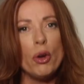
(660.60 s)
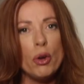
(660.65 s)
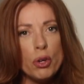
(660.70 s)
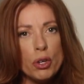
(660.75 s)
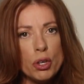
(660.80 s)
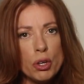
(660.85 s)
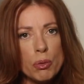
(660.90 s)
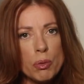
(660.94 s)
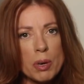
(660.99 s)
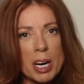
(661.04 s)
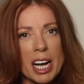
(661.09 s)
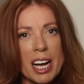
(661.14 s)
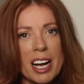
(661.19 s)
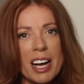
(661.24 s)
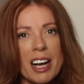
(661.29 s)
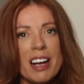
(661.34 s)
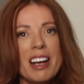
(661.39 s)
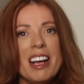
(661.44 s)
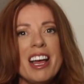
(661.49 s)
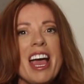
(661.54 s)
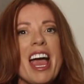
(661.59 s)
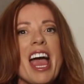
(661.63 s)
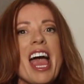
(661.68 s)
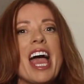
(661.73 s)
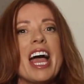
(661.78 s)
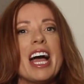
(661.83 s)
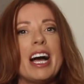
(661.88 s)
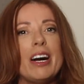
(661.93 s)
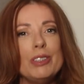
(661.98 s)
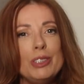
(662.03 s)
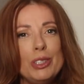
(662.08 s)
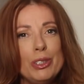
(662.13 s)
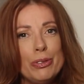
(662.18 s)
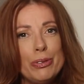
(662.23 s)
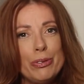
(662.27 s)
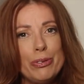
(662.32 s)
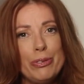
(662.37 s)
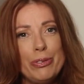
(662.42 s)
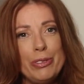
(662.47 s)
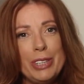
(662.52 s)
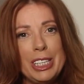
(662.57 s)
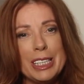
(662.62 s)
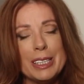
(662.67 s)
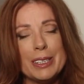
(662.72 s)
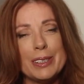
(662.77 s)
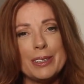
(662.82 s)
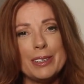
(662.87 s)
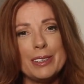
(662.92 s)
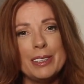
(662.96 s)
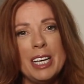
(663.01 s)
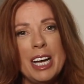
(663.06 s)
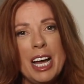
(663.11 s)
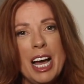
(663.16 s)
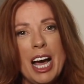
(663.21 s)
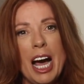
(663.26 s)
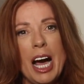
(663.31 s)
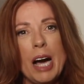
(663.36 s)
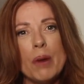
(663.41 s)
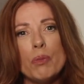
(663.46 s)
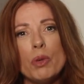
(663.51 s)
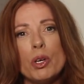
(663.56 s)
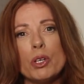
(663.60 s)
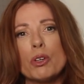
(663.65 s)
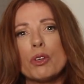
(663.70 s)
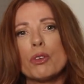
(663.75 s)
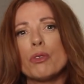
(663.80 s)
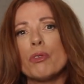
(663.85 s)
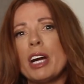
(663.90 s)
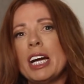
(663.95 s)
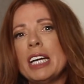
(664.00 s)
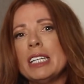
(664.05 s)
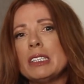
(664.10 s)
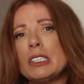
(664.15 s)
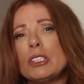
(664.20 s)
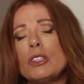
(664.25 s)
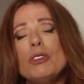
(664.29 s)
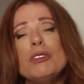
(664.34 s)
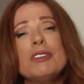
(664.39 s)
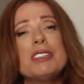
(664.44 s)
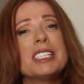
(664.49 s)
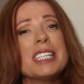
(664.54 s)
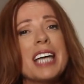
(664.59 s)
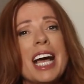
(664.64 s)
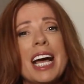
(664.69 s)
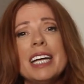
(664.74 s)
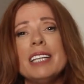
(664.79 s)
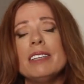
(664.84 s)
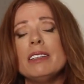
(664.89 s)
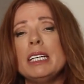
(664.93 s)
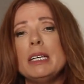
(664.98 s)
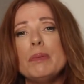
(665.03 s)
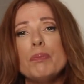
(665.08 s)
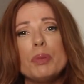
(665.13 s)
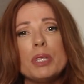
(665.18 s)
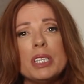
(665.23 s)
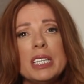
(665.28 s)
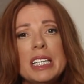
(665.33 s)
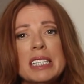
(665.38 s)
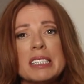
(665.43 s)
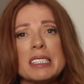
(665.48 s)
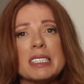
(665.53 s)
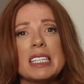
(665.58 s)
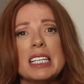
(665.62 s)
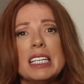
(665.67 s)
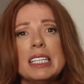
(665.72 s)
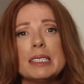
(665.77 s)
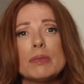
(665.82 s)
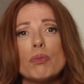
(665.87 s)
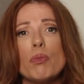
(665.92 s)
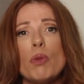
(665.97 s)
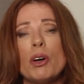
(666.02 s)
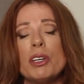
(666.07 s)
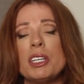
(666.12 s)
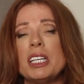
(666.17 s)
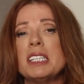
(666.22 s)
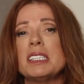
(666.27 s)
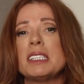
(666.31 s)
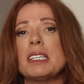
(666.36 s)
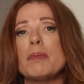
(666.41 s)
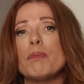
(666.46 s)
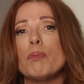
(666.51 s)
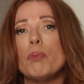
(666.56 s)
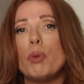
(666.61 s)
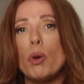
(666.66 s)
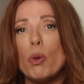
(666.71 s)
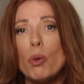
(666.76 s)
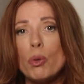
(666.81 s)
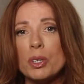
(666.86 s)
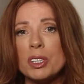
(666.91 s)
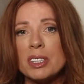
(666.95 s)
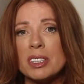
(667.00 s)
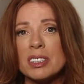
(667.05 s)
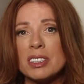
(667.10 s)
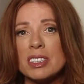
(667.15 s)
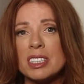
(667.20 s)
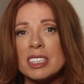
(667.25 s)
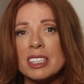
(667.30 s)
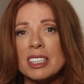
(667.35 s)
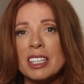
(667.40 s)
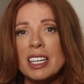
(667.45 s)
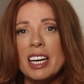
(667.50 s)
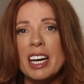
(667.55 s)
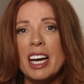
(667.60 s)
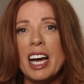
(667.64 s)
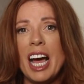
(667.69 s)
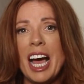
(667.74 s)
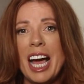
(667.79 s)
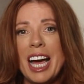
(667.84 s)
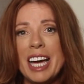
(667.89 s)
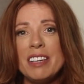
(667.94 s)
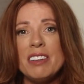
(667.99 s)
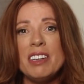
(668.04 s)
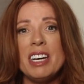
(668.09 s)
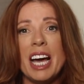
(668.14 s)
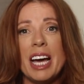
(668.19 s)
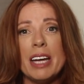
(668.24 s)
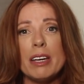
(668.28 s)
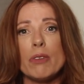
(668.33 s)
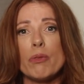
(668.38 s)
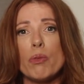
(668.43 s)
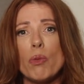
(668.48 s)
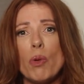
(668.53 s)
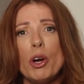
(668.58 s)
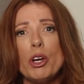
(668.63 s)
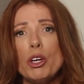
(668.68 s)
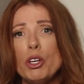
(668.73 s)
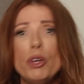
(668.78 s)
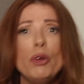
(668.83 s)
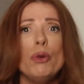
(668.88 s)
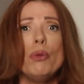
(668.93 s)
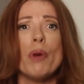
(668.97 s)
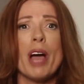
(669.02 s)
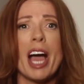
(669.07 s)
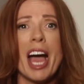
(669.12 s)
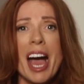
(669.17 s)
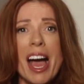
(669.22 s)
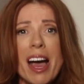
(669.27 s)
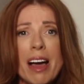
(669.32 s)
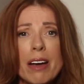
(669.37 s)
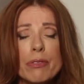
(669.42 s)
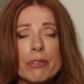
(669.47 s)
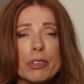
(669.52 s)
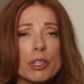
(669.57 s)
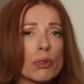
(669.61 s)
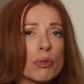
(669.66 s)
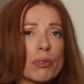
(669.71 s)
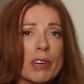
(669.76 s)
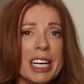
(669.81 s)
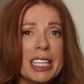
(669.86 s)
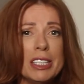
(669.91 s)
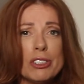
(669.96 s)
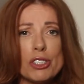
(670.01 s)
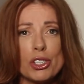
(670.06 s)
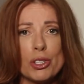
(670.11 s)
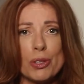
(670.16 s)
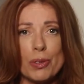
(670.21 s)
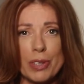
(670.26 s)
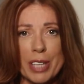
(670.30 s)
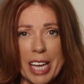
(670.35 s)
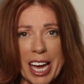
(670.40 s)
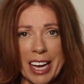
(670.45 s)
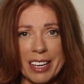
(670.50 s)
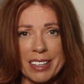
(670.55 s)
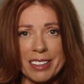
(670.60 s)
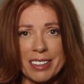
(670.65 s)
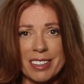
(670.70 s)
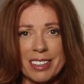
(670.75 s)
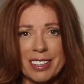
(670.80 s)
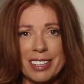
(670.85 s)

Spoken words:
you are, how you feel, and what grants you daily bliss is what is important. And none of what you have grants you that.